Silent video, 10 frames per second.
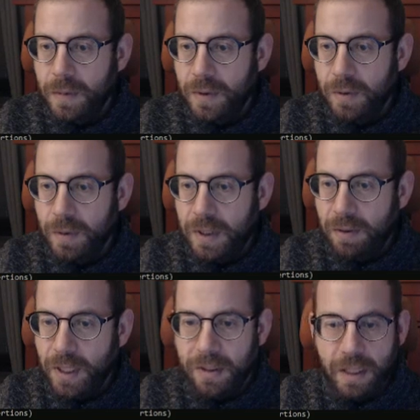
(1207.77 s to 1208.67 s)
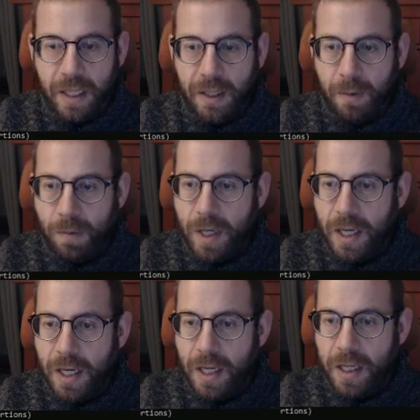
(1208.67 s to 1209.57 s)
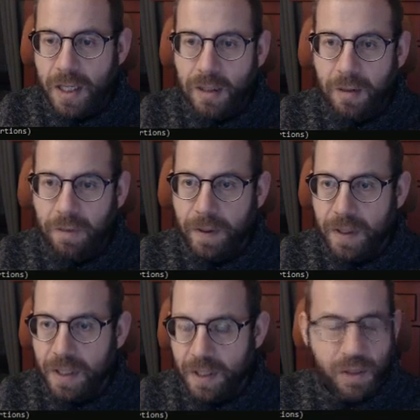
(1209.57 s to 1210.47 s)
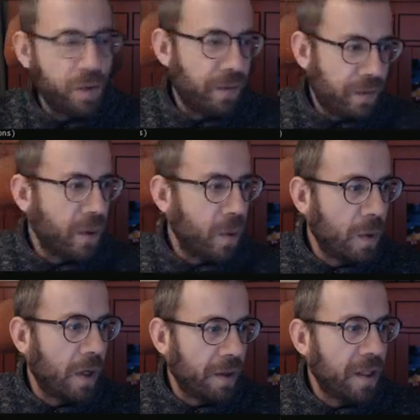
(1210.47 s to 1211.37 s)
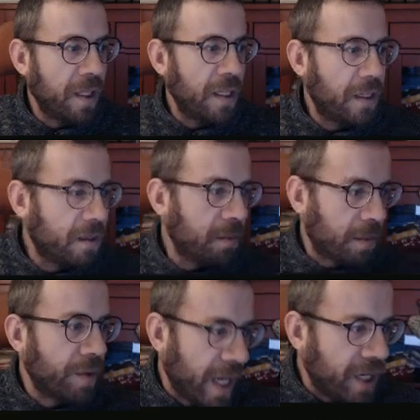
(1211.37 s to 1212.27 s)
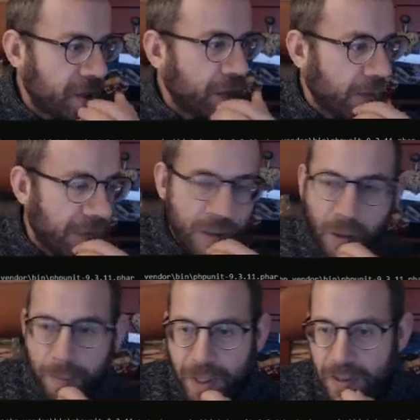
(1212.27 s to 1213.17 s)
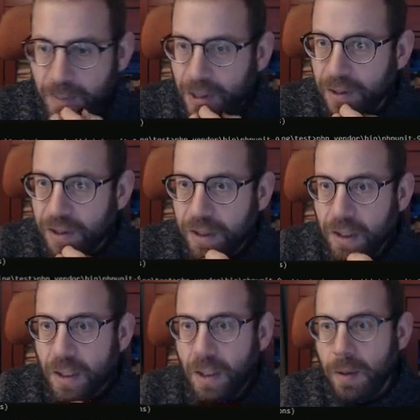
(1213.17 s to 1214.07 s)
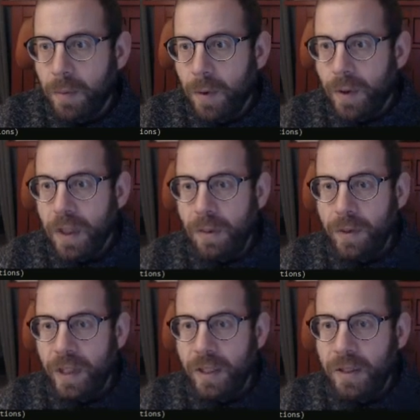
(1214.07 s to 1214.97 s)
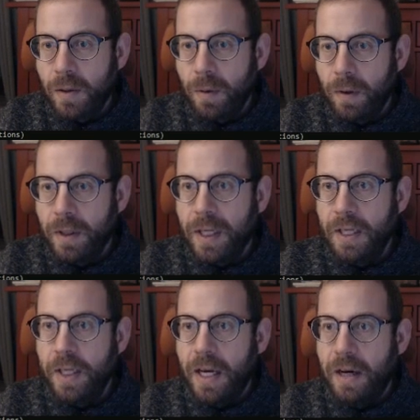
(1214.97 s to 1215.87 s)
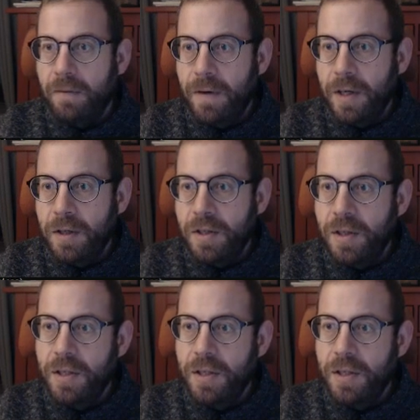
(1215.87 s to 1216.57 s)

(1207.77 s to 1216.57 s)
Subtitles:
we create that array. I don't think that it should throw on the creation of the object, but more that we call get average.